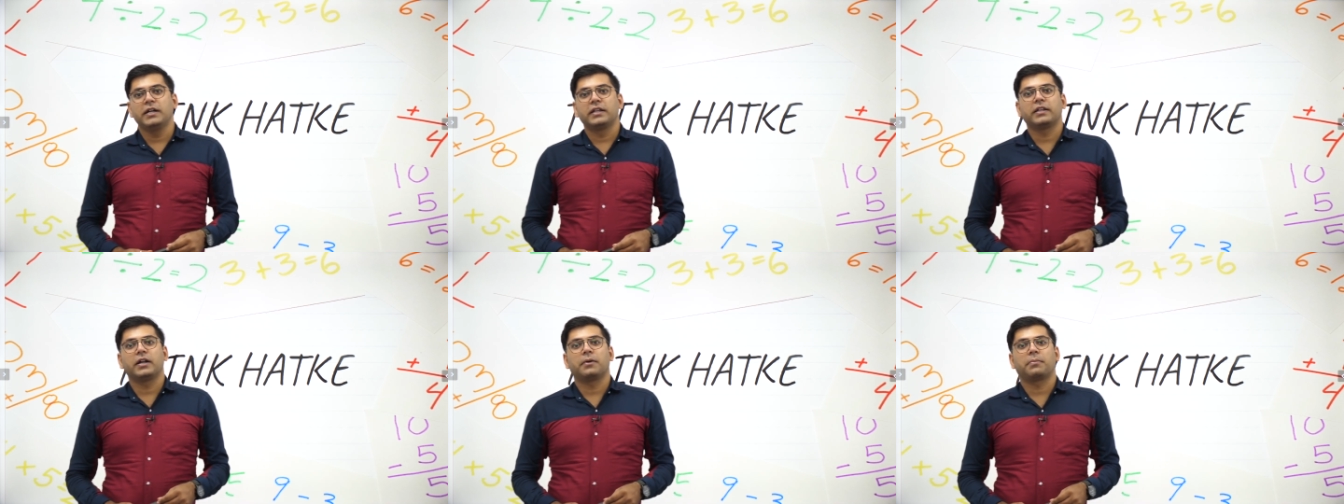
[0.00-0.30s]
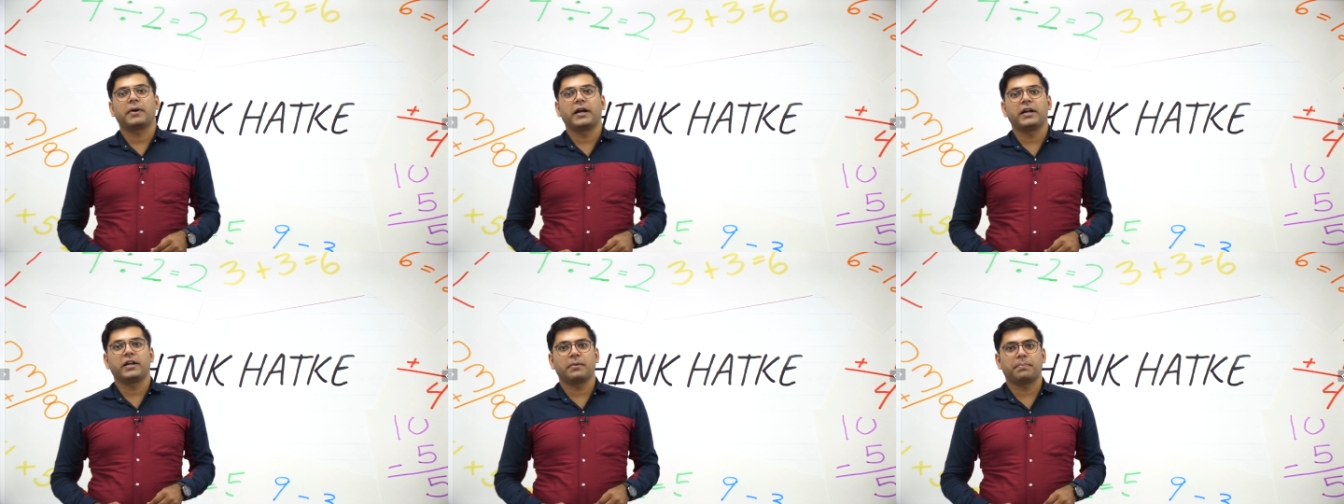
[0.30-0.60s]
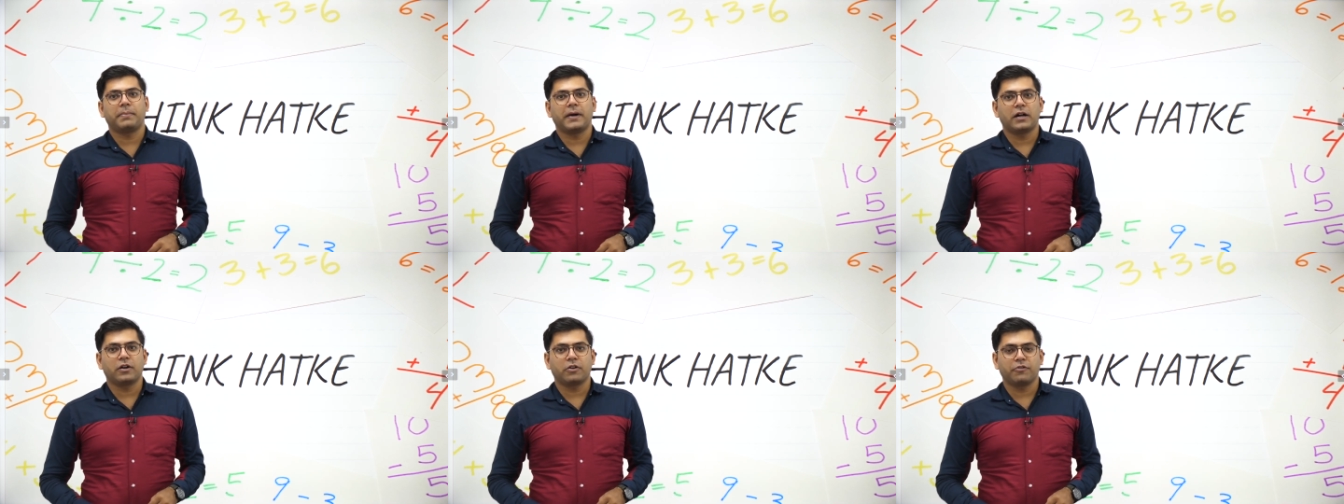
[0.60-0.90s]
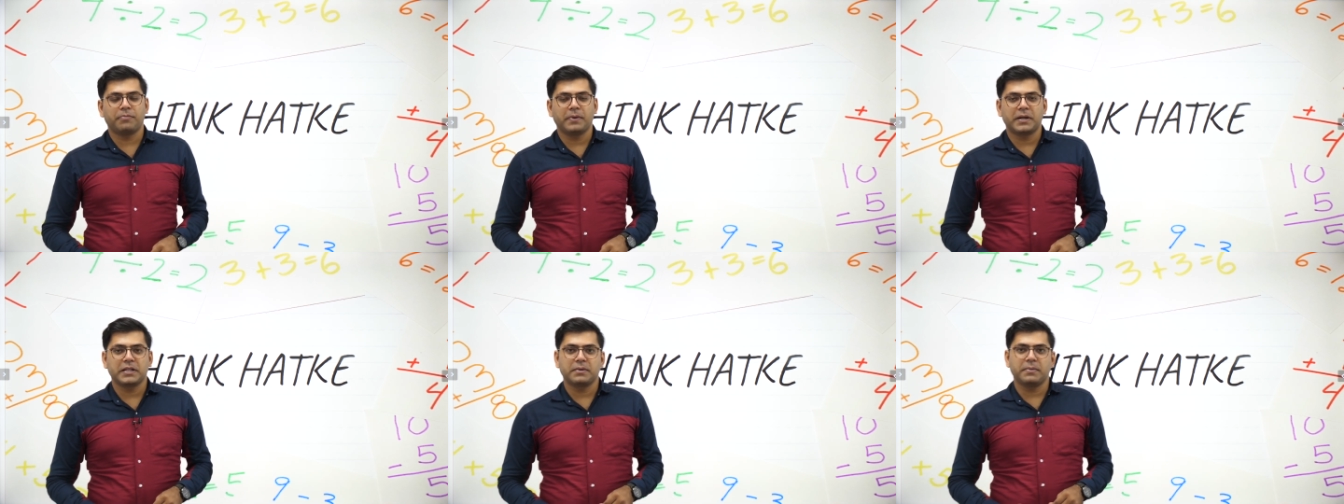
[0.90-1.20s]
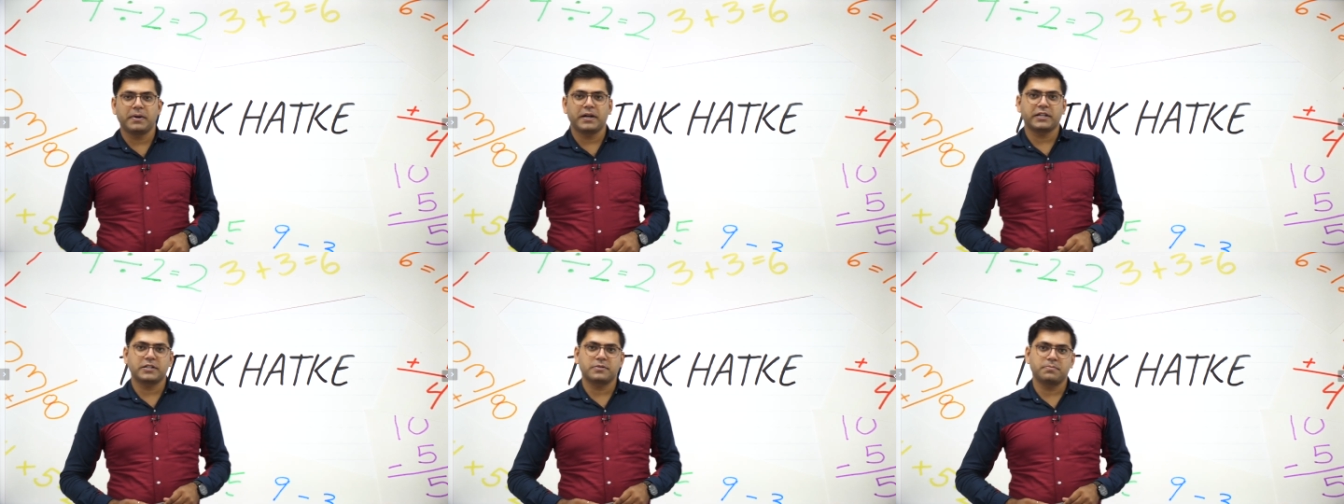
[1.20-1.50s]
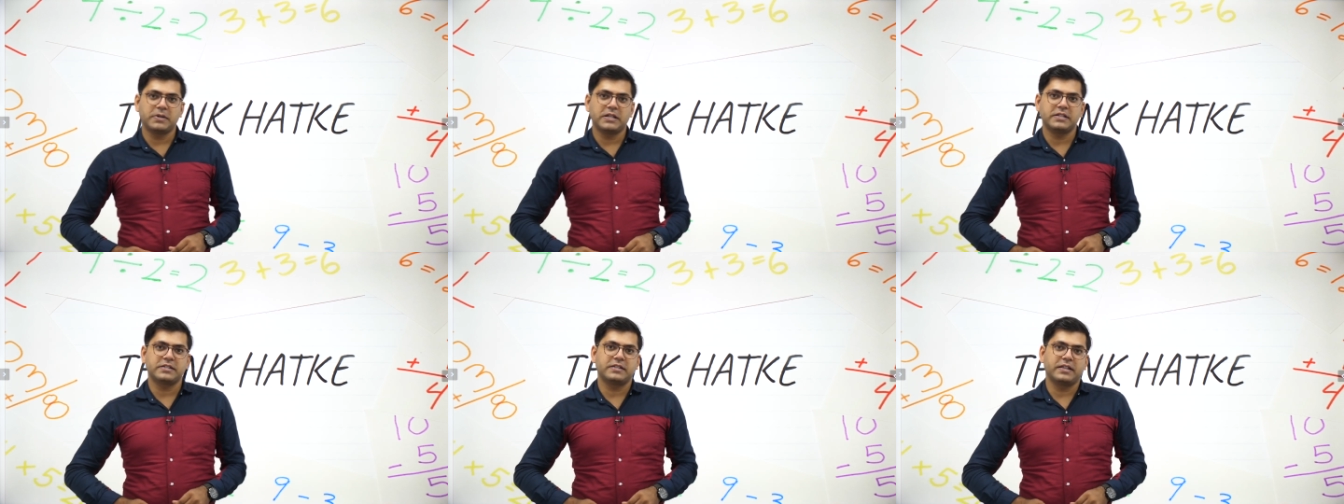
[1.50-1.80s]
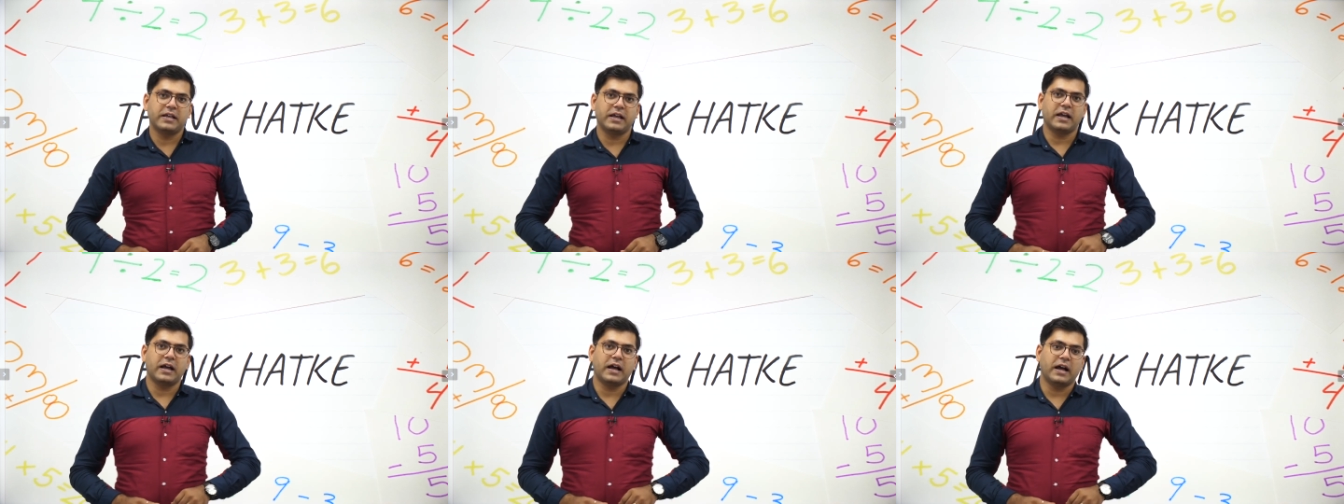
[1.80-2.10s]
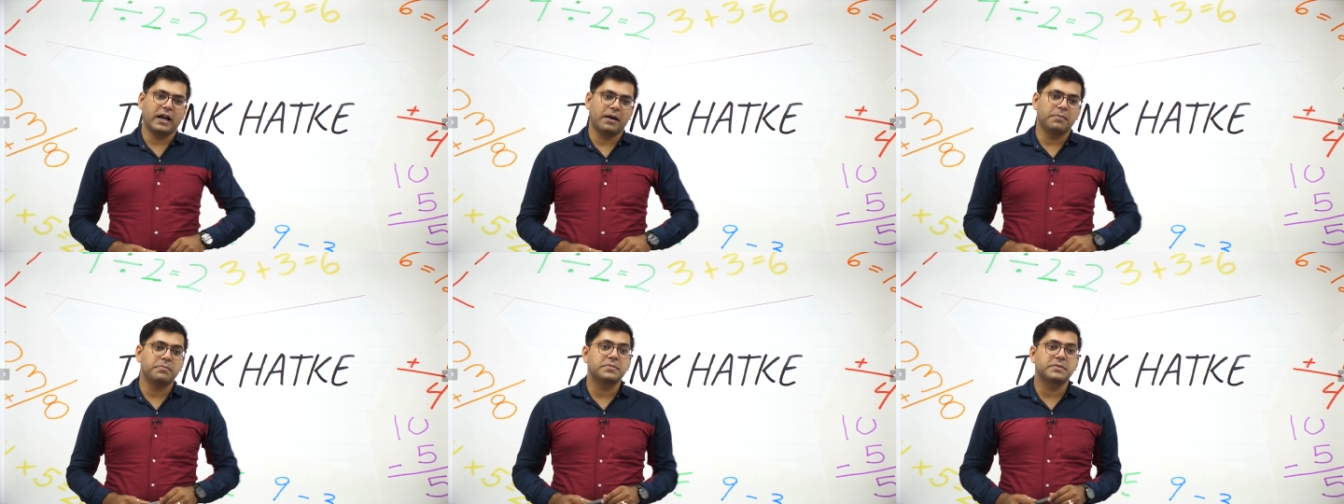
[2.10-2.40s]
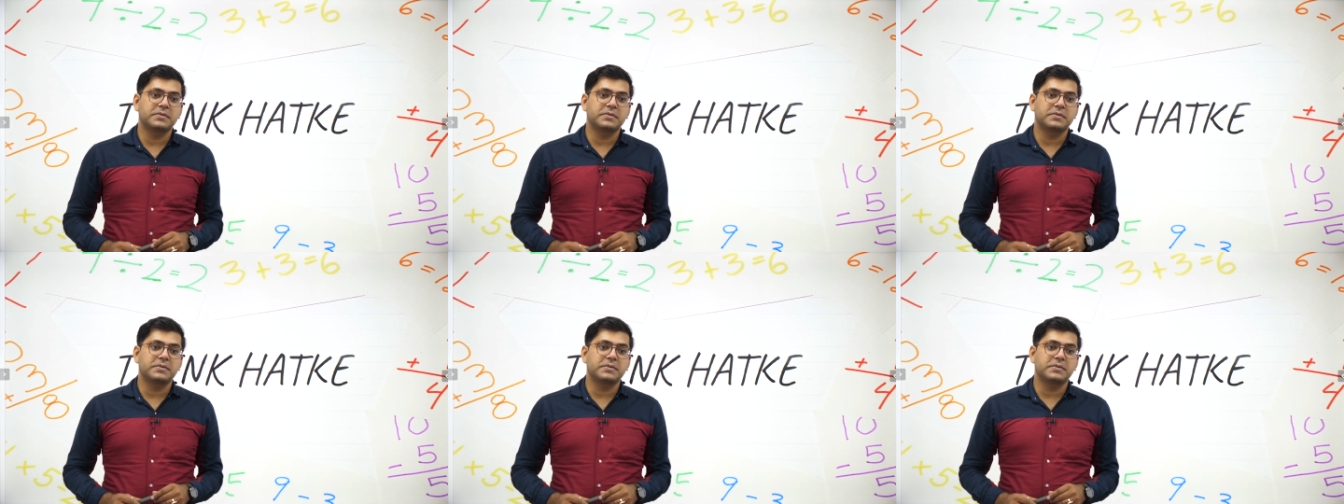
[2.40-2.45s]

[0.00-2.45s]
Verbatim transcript: that brighter part of mathematics means they I am